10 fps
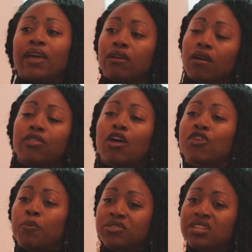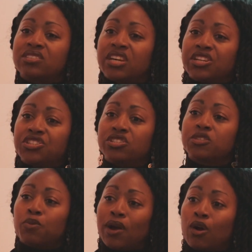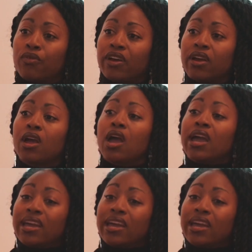that representation is put out there,